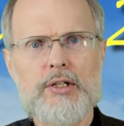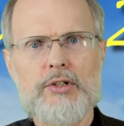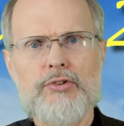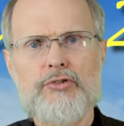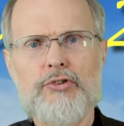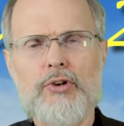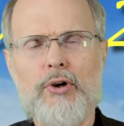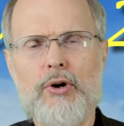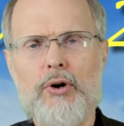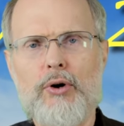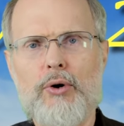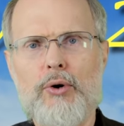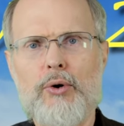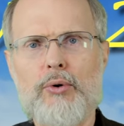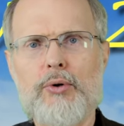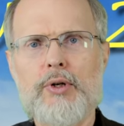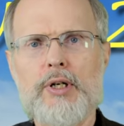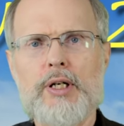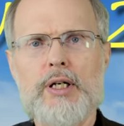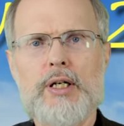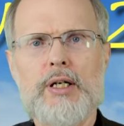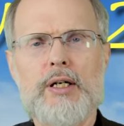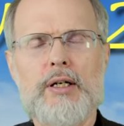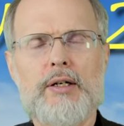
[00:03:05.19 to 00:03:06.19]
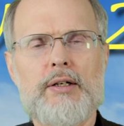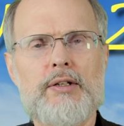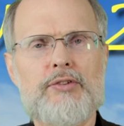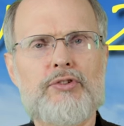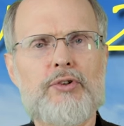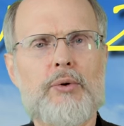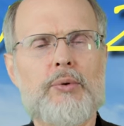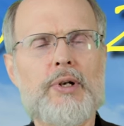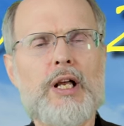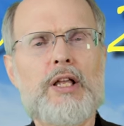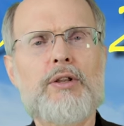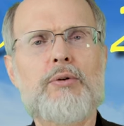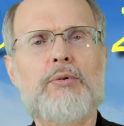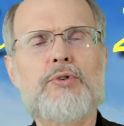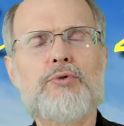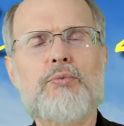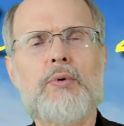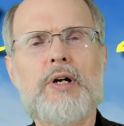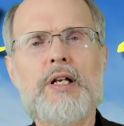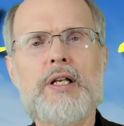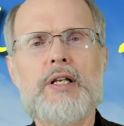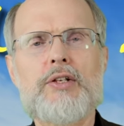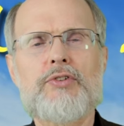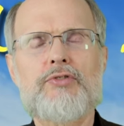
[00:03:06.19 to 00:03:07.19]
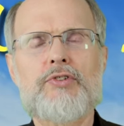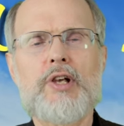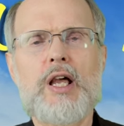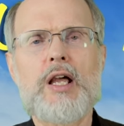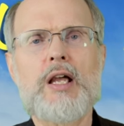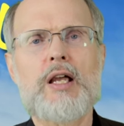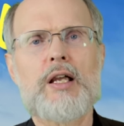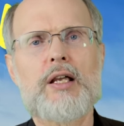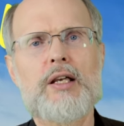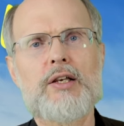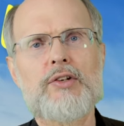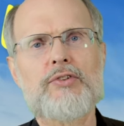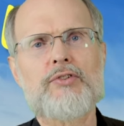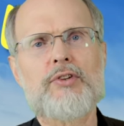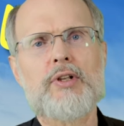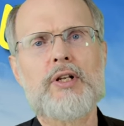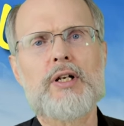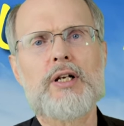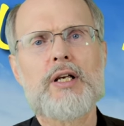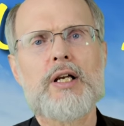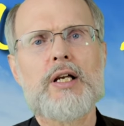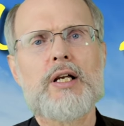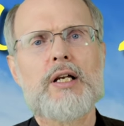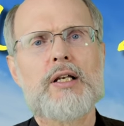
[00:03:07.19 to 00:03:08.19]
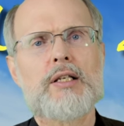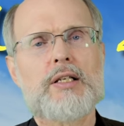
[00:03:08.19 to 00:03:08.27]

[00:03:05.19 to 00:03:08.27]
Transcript: So in other words, what he's saying is that,